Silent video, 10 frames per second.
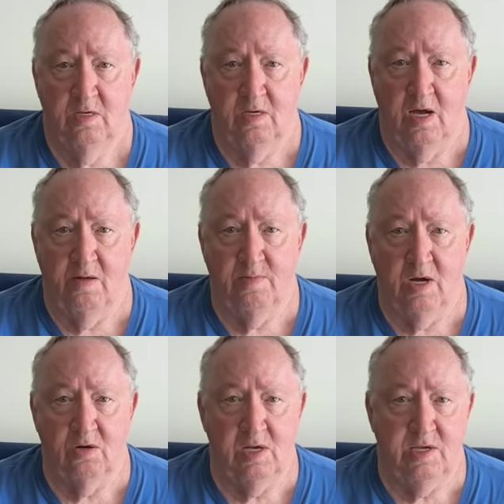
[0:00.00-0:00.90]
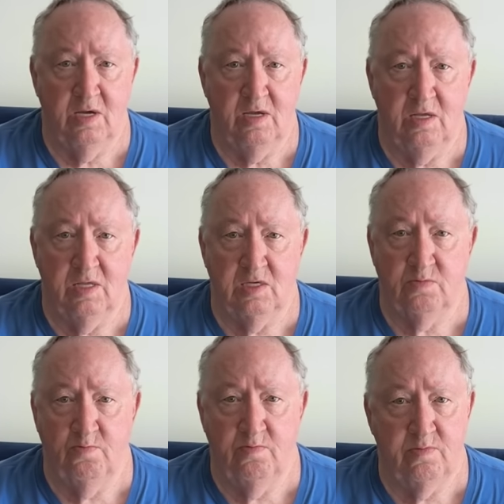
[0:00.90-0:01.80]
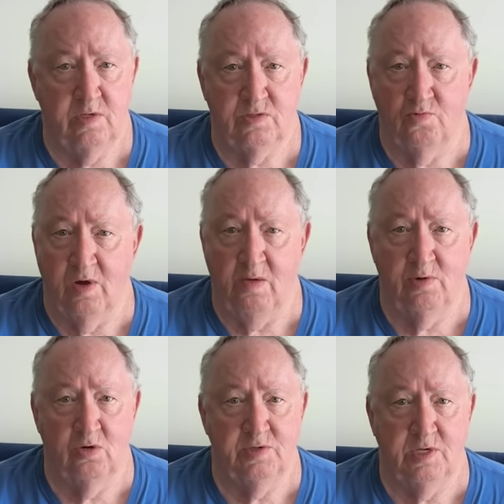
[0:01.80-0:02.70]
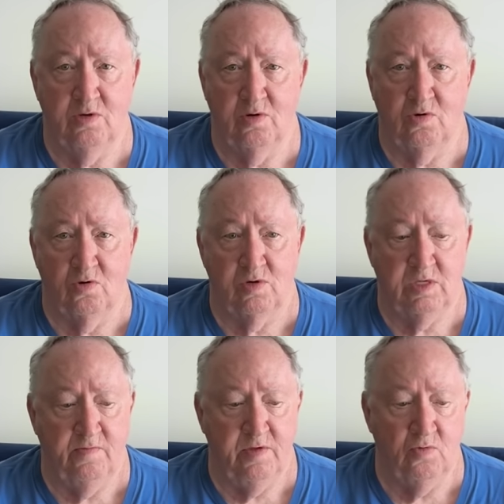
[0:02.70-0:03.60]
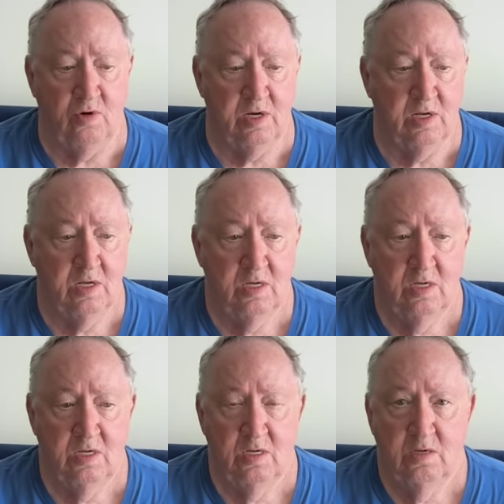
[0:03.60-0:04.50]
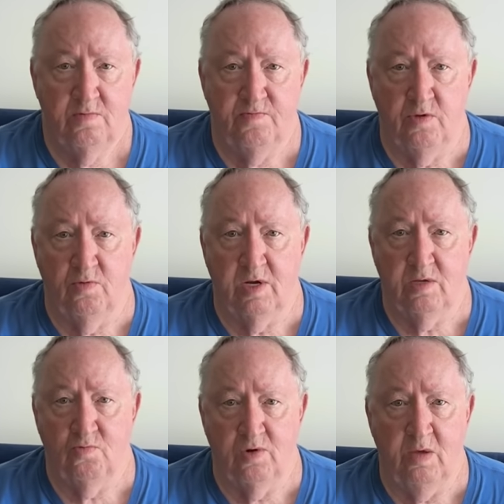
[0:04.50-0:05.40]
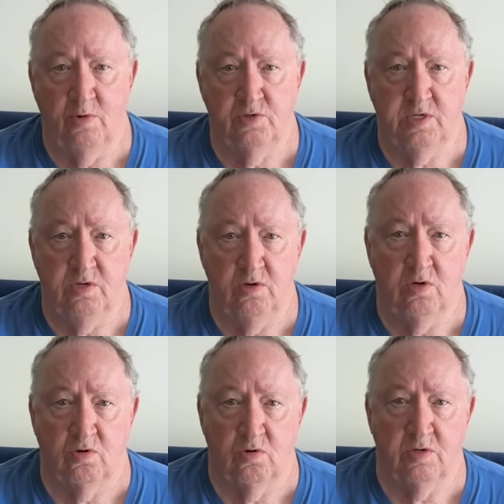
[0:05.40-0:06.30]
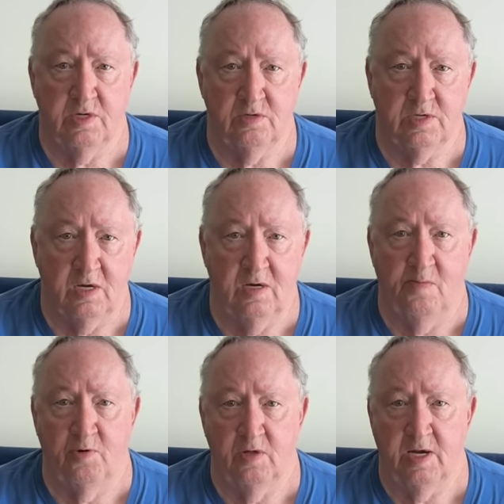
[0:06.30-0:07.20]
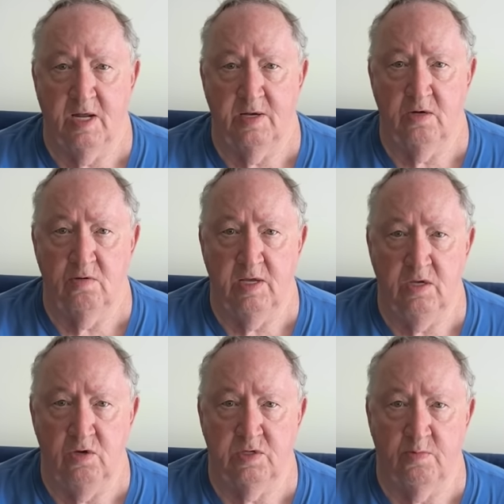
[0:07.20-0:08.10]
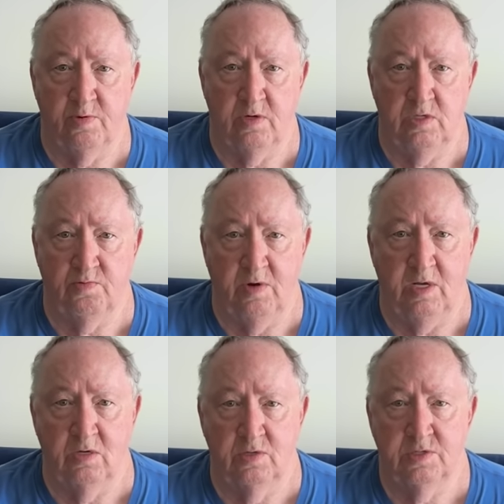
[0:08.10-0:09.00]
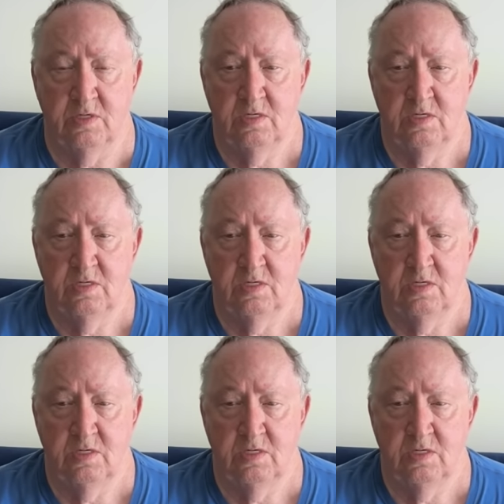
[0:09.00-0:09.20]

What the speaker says: I'm not going to tell you this. It's rainbows and unicorns. If you want rainbows and unicorns, there's a couple that I know that used to produce videos